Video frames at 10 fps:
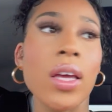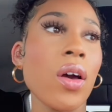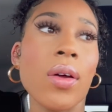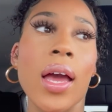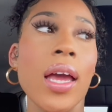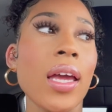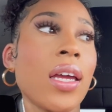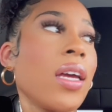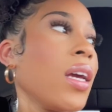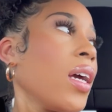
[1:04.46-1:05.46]
okay,
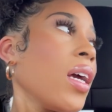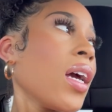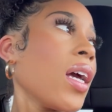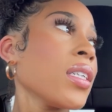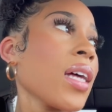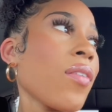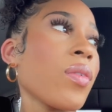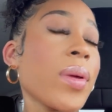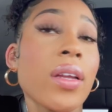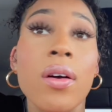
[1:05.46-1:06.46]
it's time for
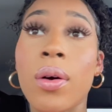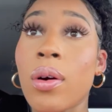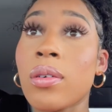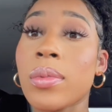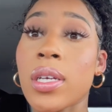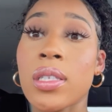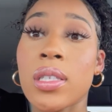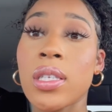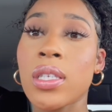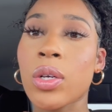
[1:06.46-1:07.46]
me to go home because
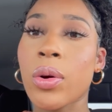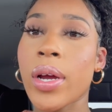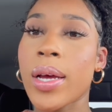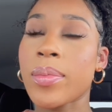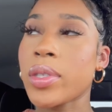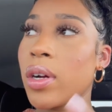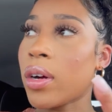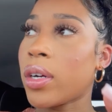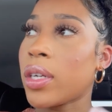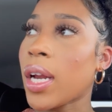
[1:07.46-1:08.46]
these cramps
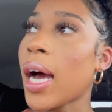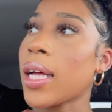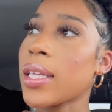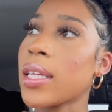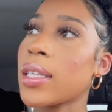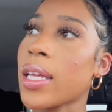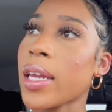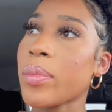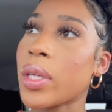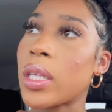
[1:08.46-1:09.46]
are not
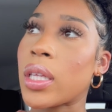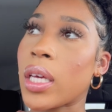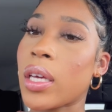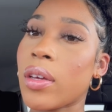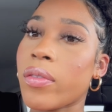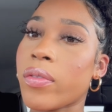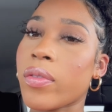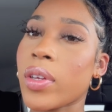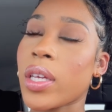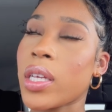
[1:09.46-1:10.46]
letting me live.
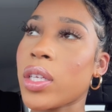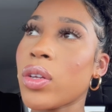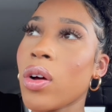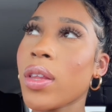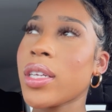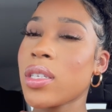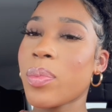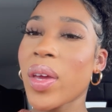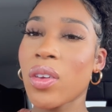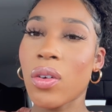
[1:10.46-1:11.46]
You know, they just
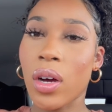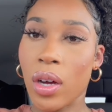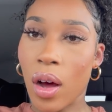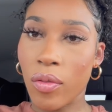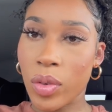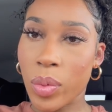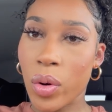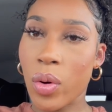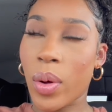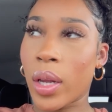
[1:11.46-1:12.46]
make you
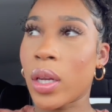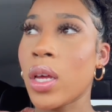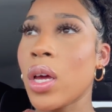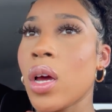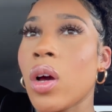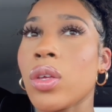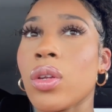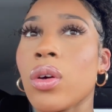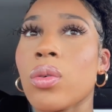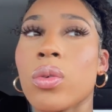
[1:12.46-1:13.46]
uncomfortable and, you
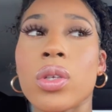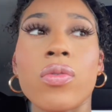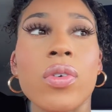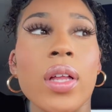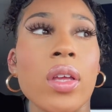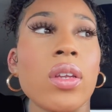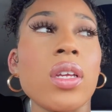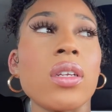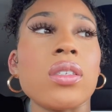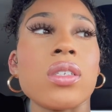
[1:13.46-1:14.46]
know, you feel like you need
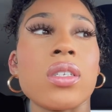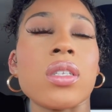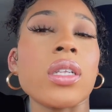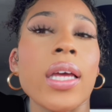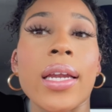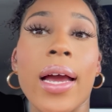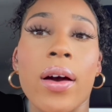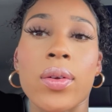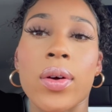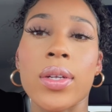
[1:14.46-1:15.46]
to just lay
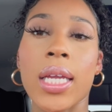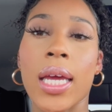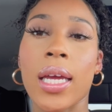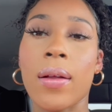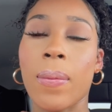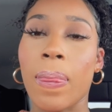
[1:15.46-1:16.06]
down all day.